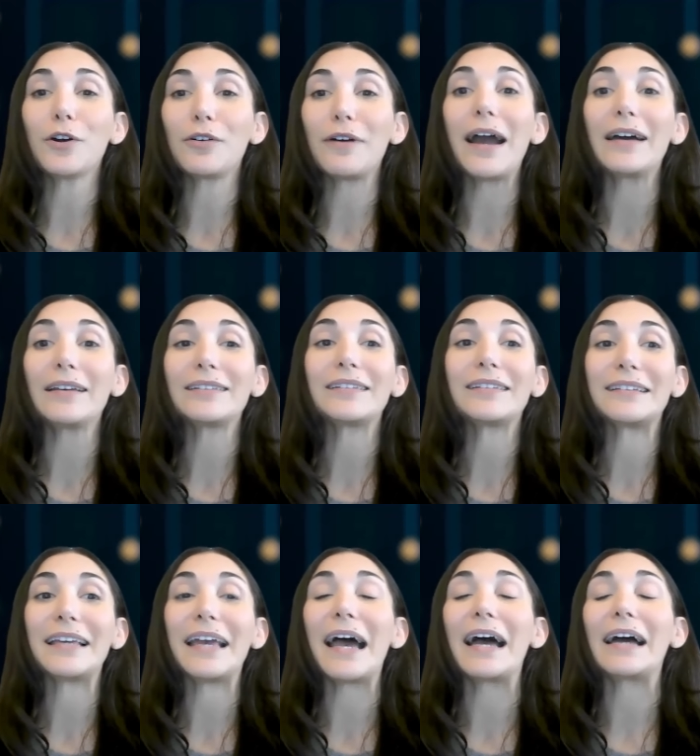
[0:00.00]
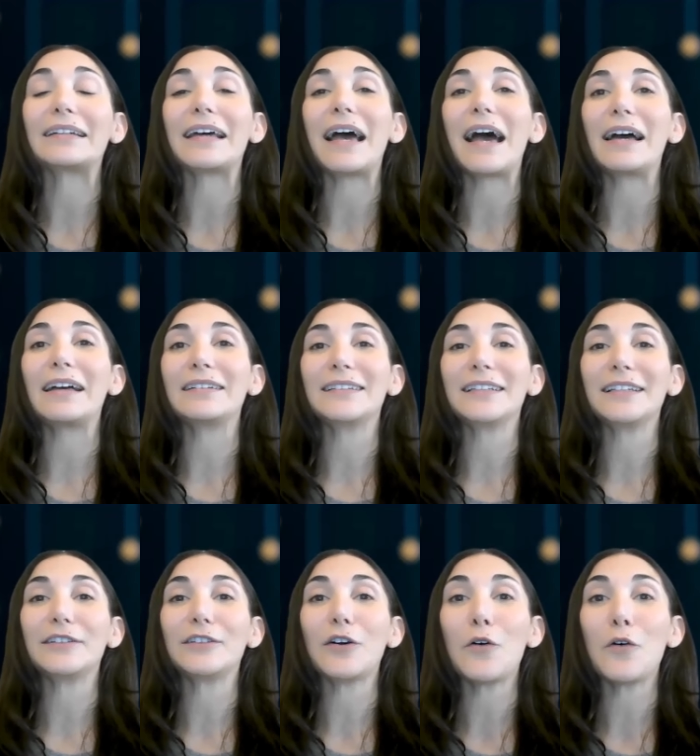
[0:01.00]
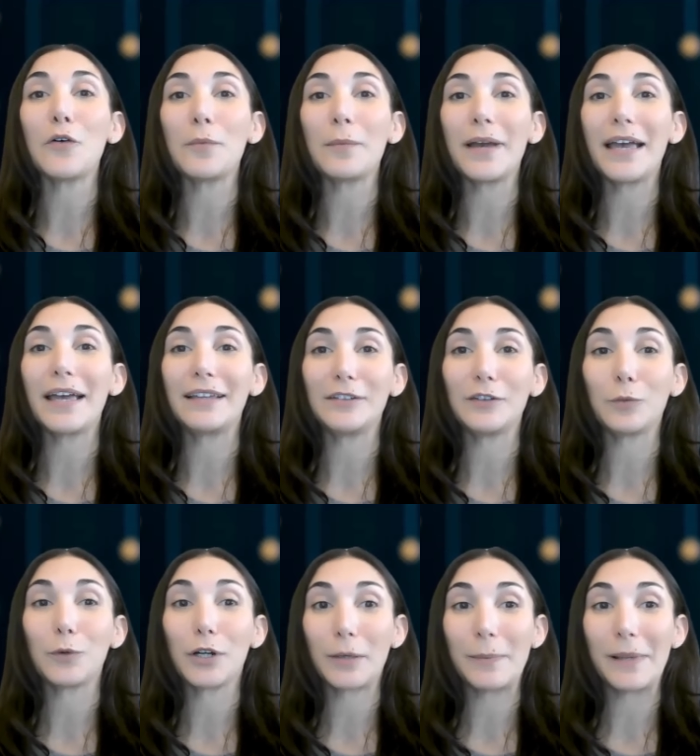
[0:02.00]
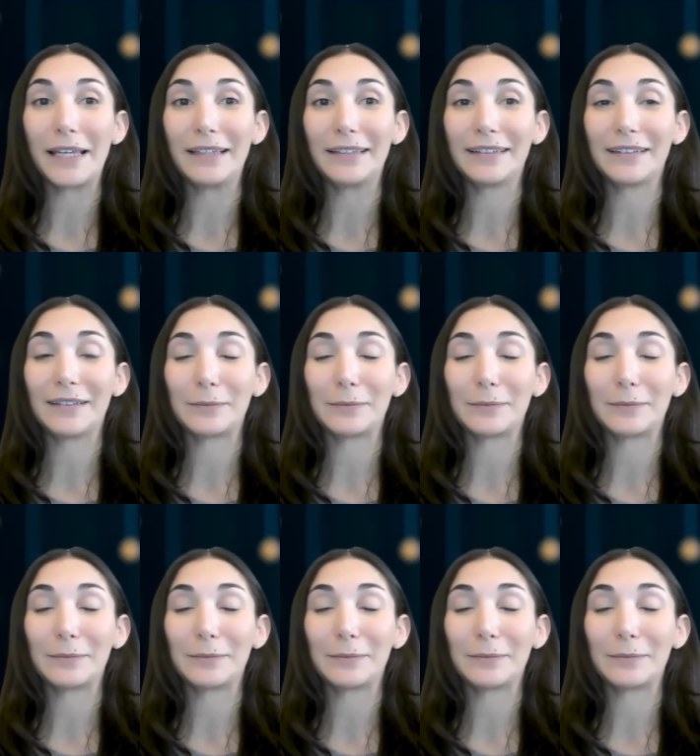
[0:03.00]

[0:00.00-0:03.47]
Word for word: harasses Gadd at his home and workplace.